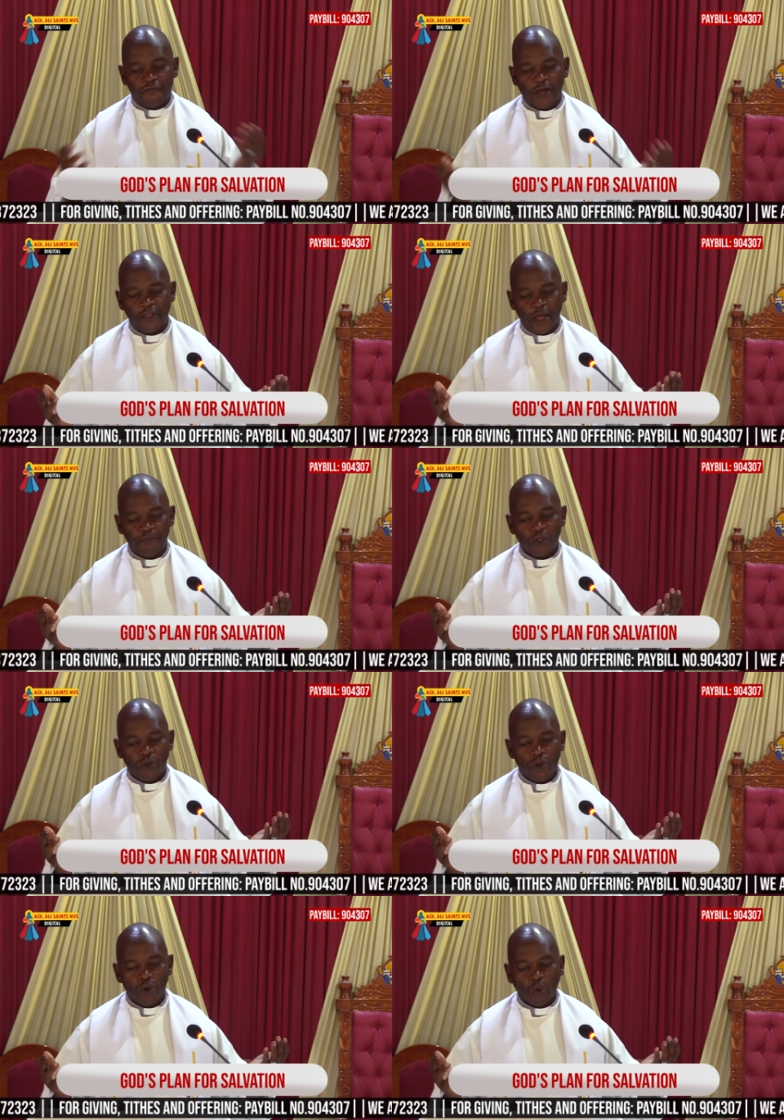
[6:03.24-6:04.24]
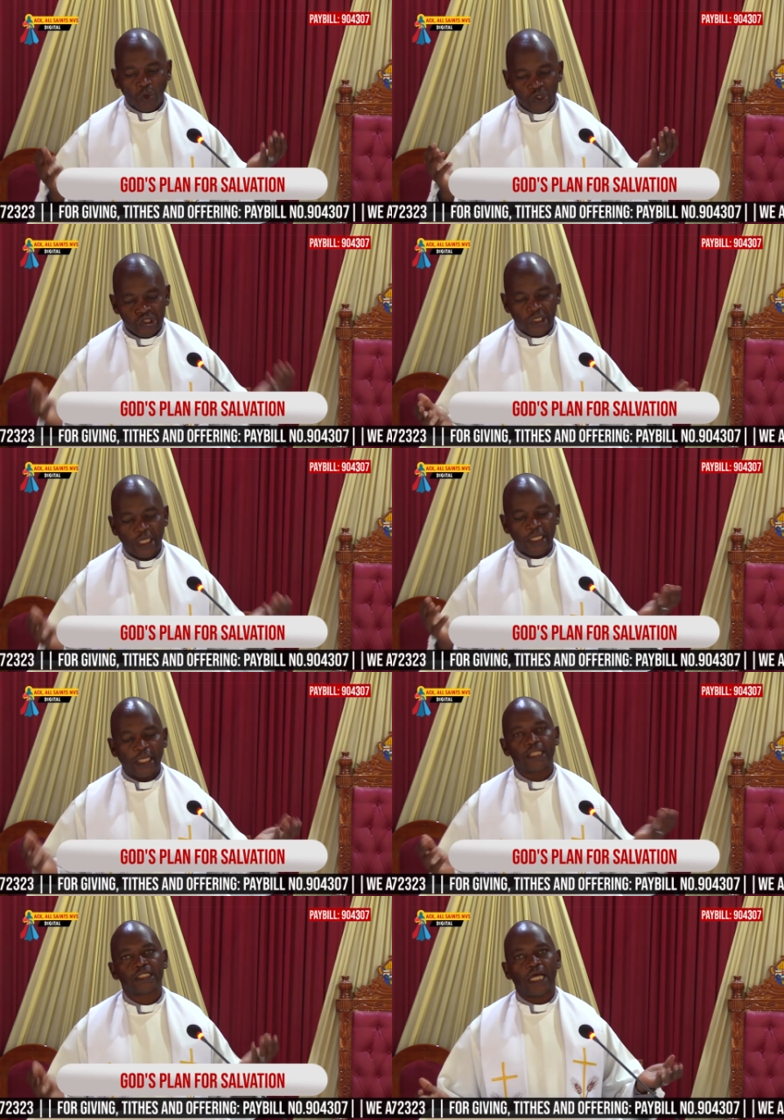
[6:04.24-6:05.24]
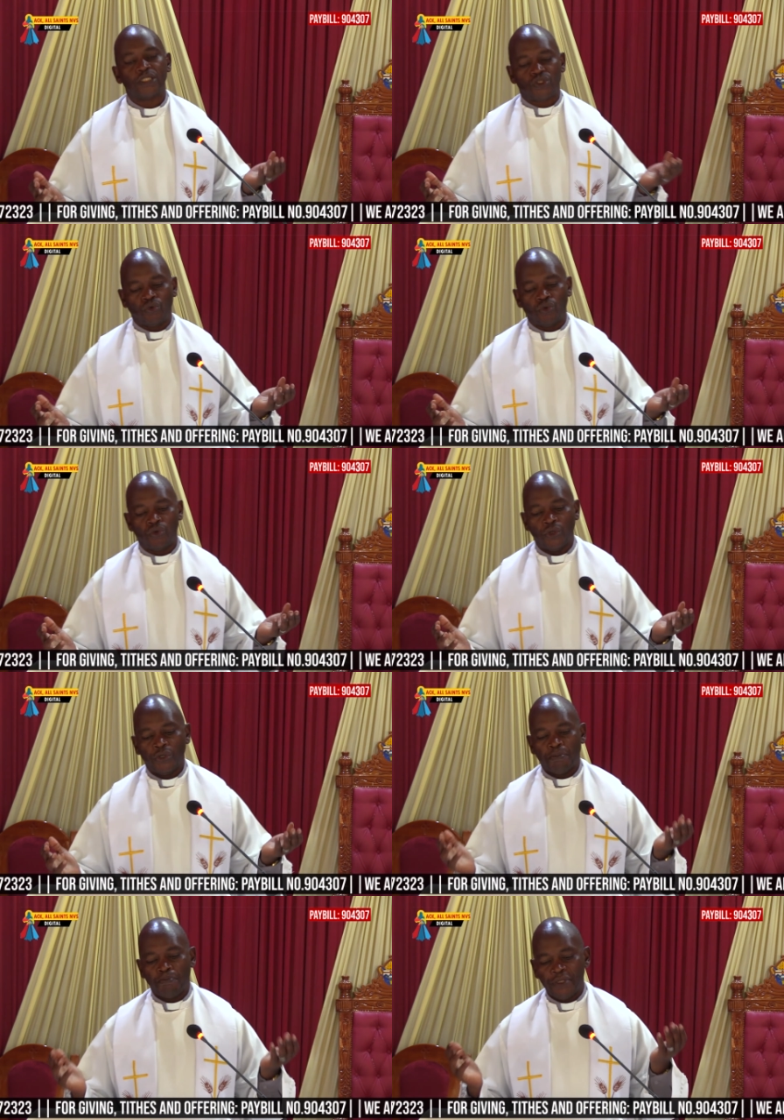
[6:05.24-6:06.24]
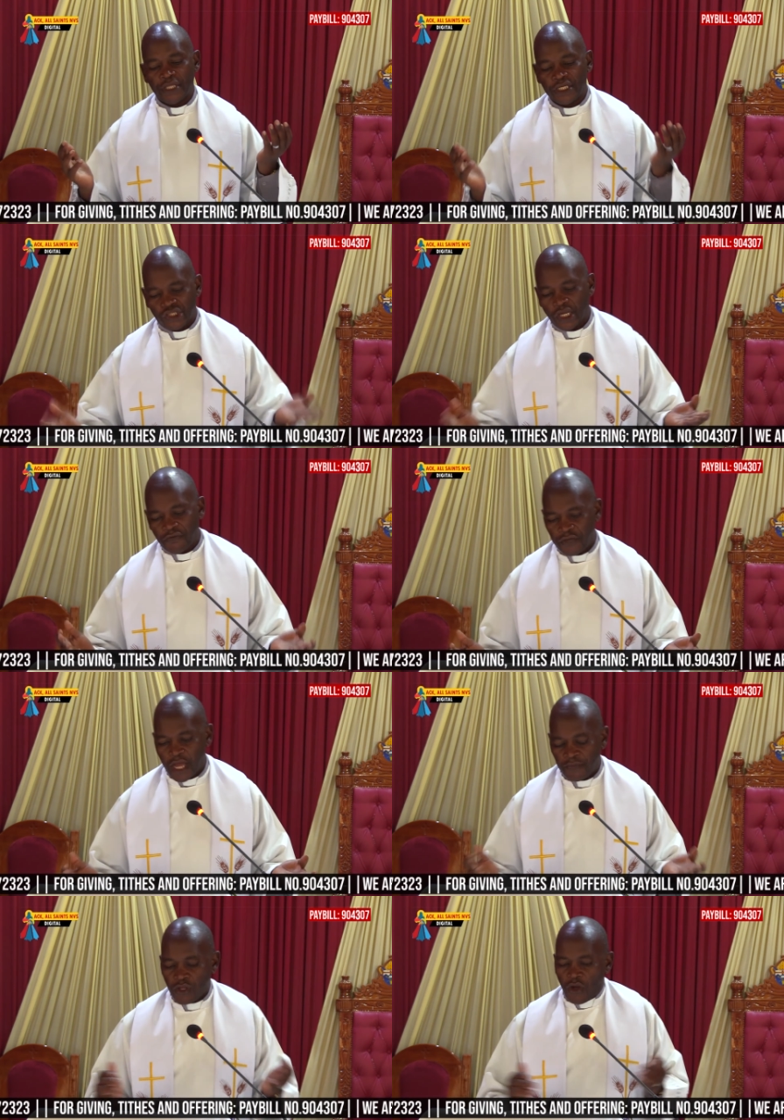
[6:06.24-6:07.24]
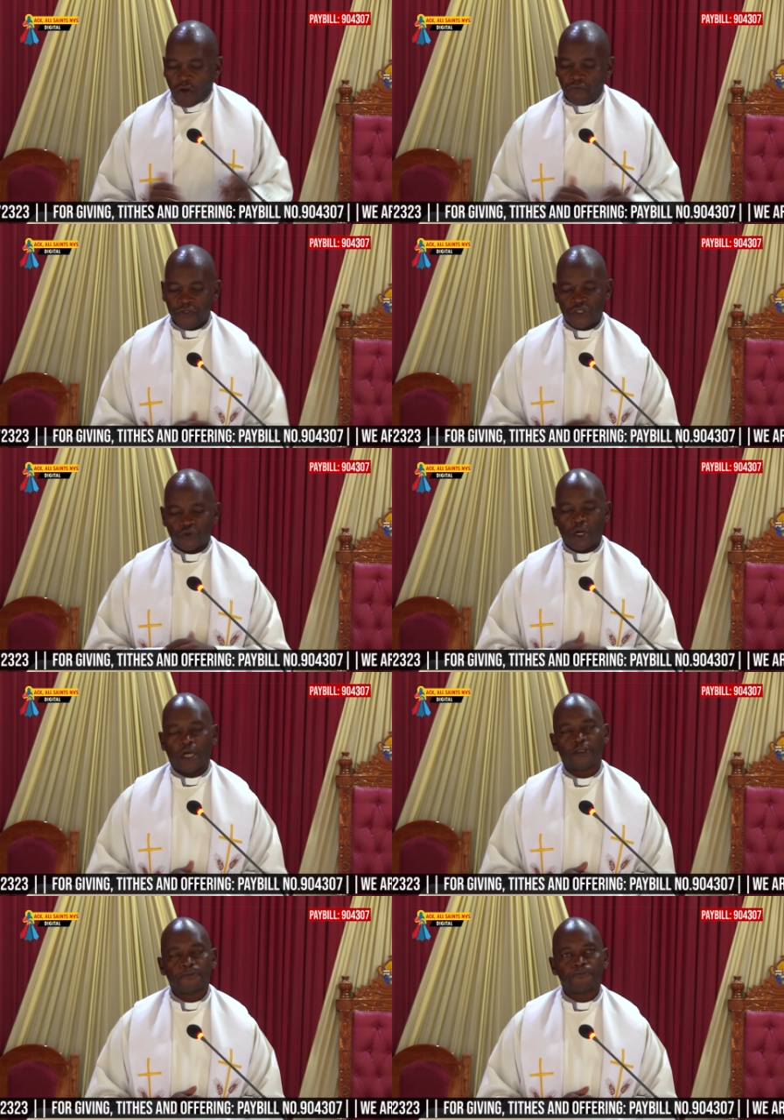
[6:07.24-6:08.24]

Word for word: Father was sending His Son to be the Savior of this world.